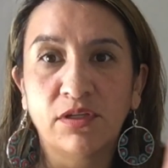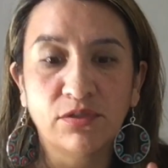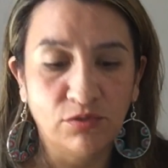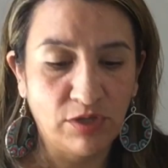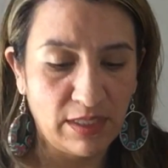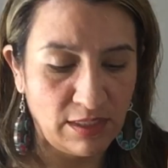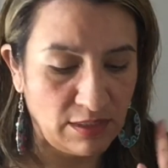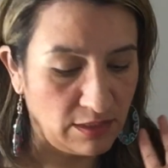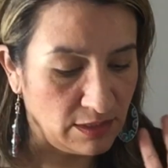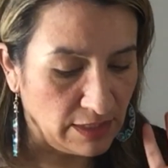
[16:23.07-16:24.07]
so try
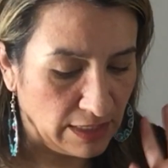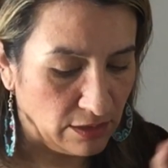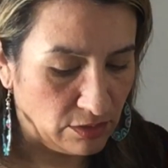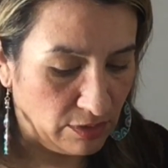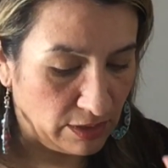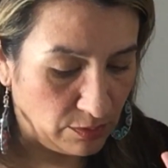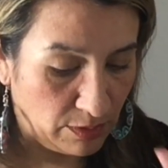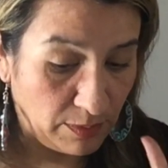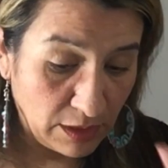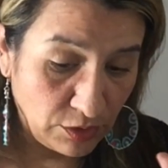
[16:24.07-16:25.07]
this instead. So that's what
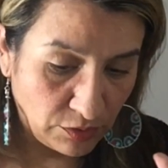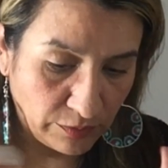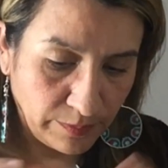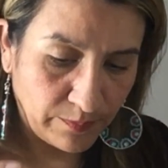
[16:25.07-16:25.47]
I'm going to do.